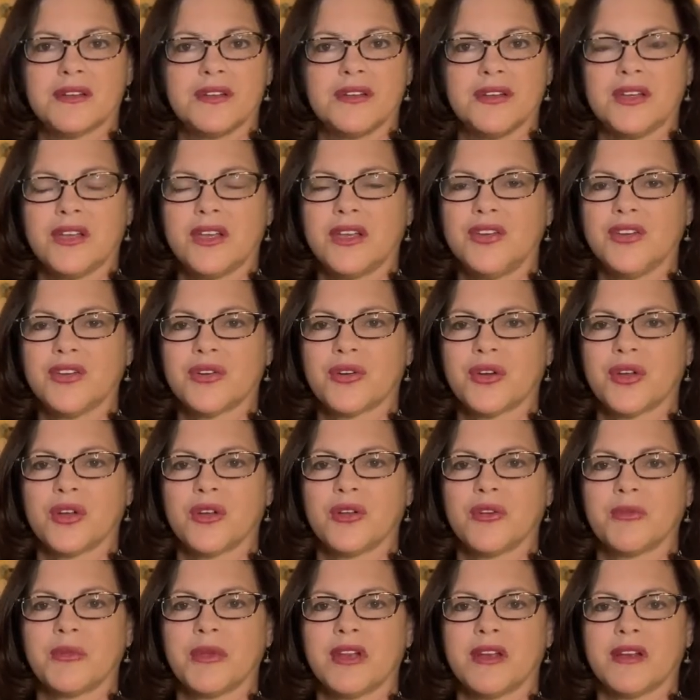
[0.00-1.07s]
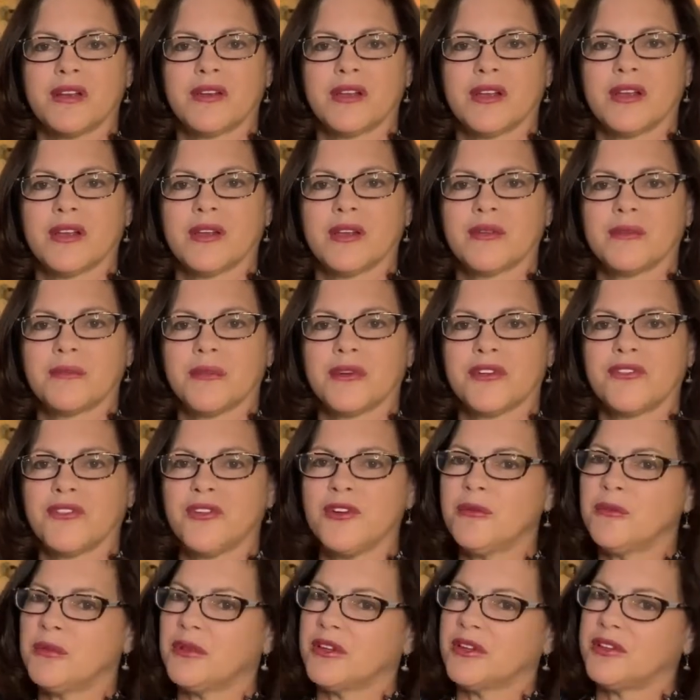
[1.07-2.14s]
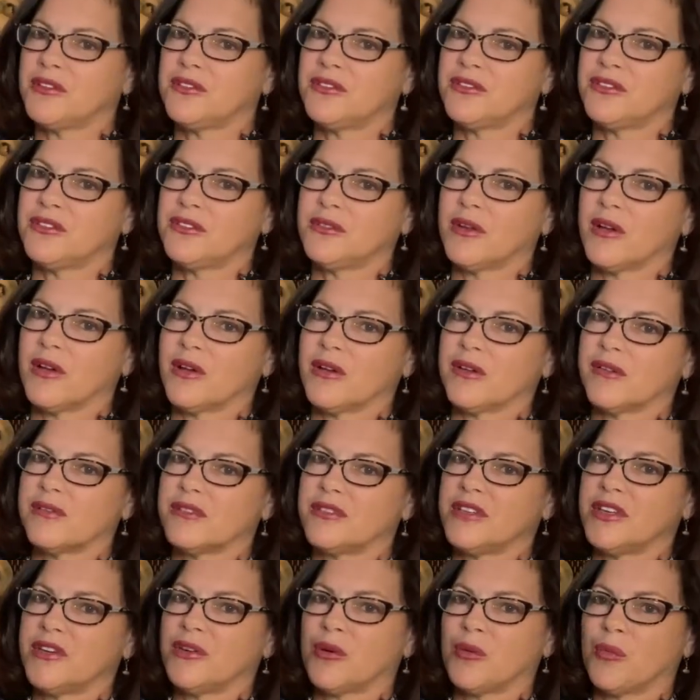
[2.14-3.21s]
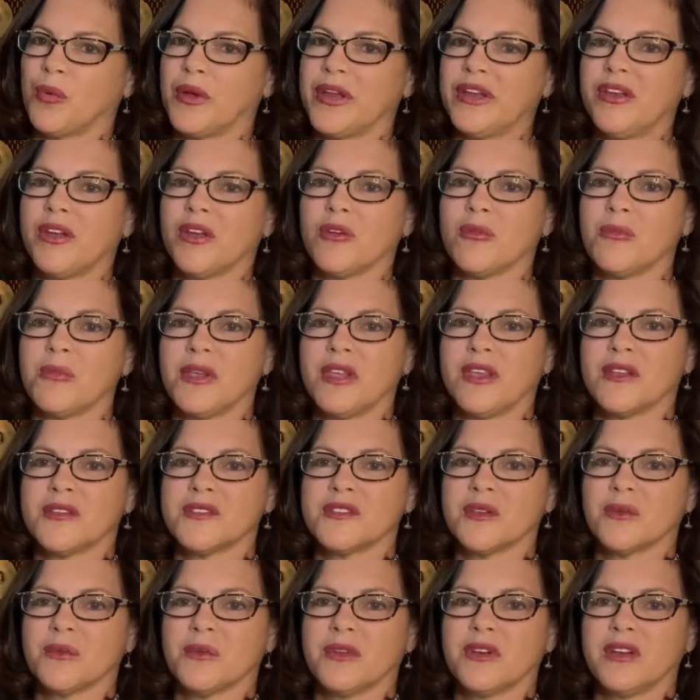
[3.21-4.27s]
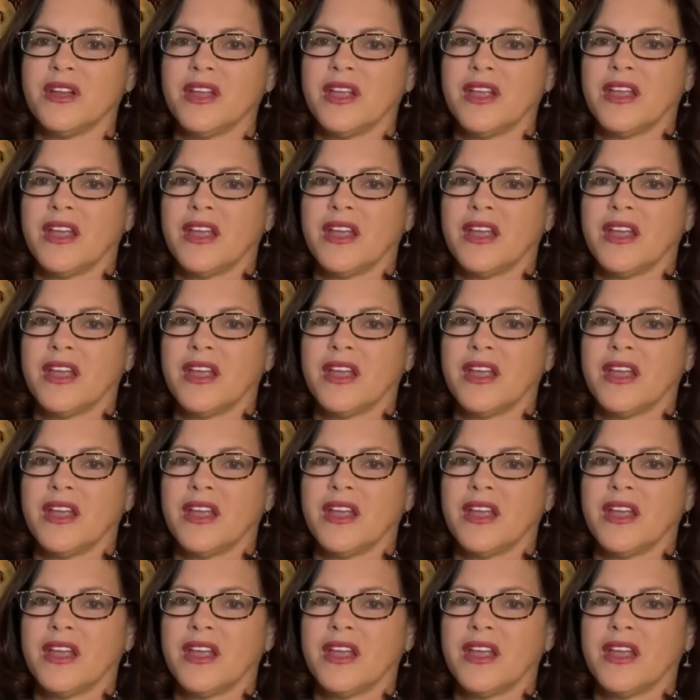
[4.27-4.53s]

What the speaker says: in your home, and preferably near a window, because it would